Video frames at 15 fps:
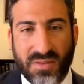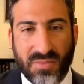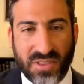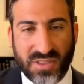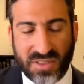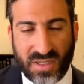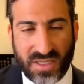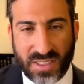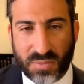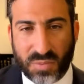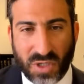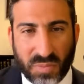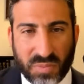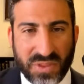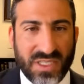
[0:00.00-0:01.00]
was
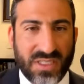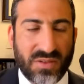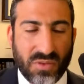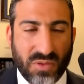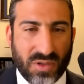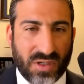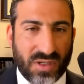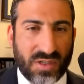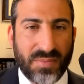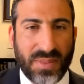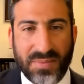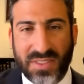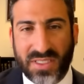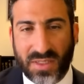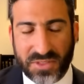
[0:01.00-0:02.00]
inappropriate, or
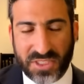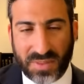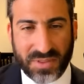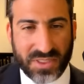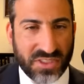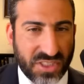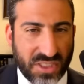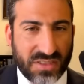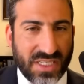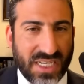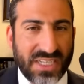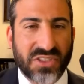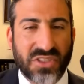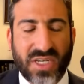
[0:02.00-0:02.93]
maybe double jeopardy should attach.